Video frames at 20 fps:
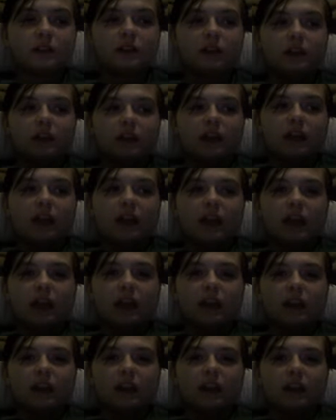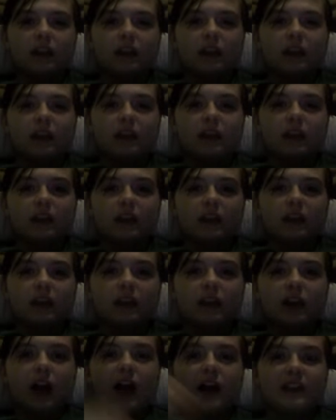And
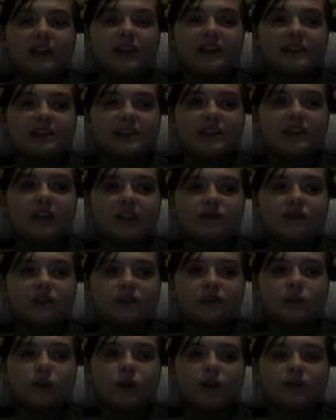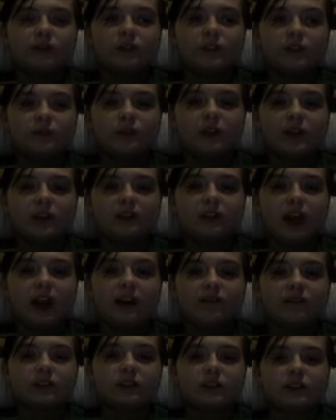I think she left school after this, because after
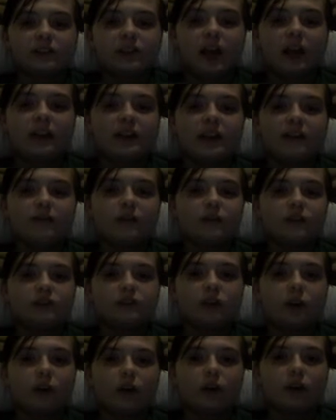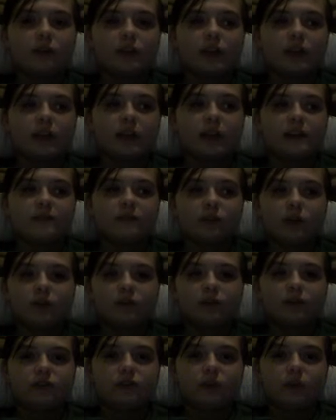this, I never saw her again. I never
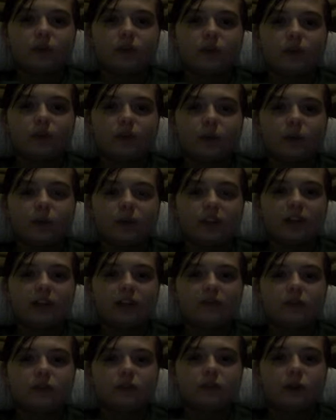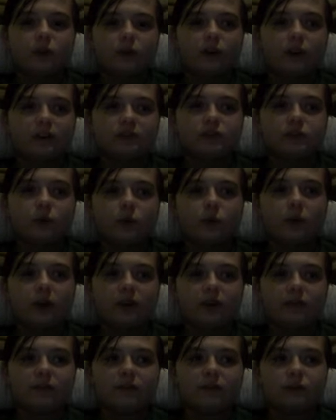saw her on the bus. I never saw her at school. I never
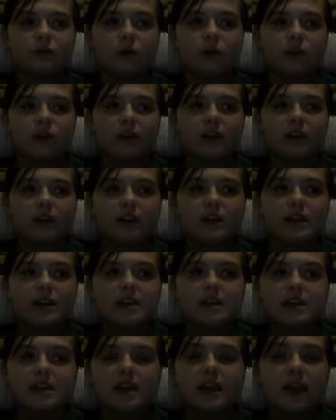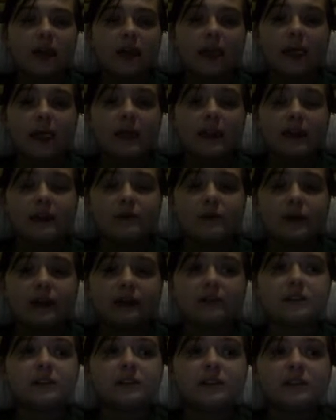saw her anywhere.
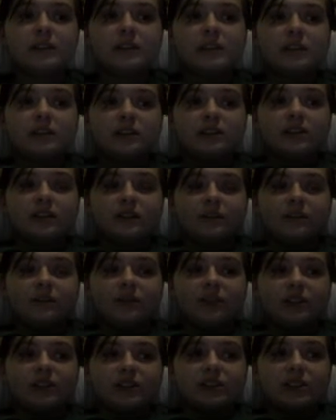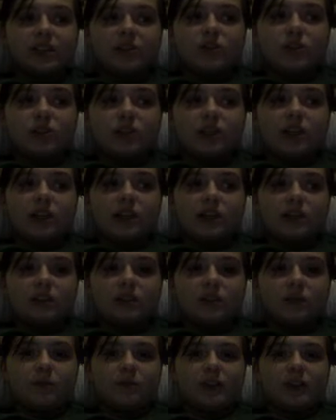She
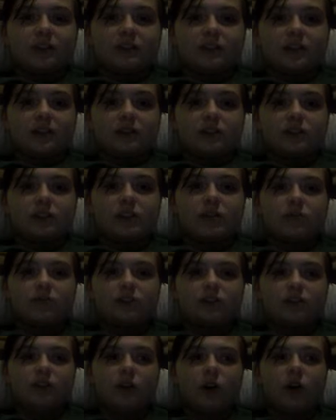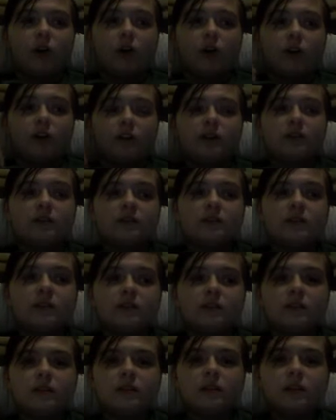peaced out. She was gone.
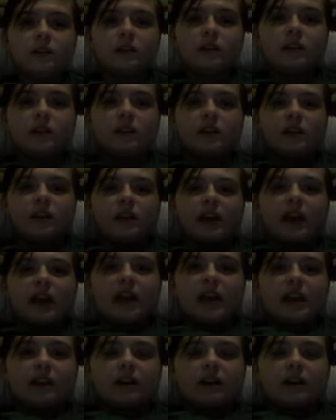And